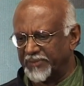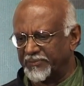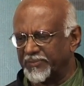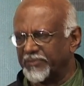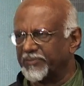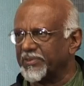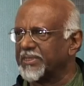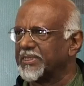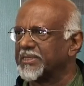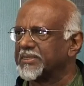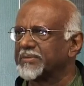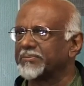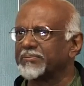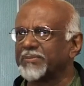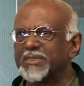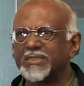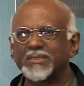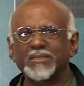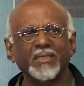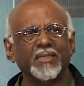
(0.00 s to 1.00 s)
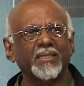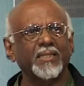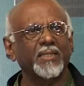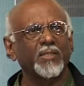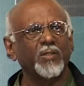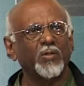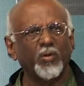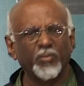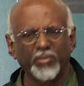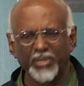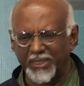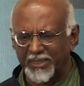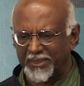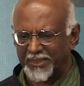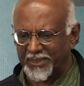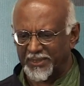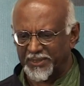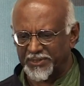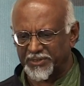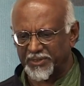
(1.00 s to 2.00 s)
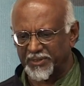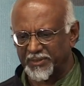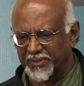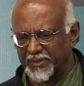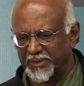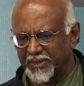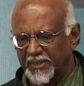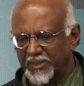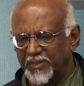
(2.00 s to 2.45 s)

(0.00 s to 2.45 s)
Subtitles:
but there's a mystical obliteration